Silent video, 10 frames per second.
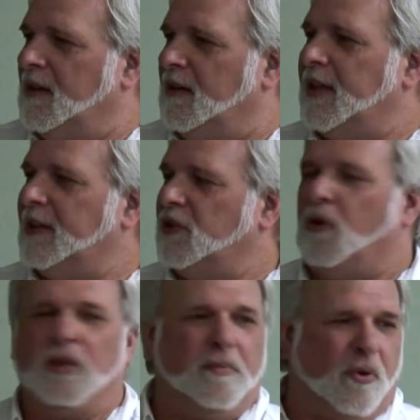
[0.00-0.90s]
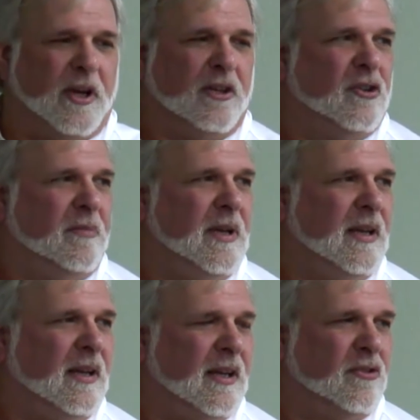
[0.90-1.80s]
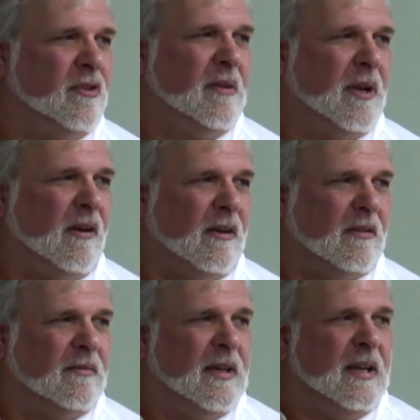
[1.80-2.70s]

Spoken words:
Or that's the only point it should be extreme at all.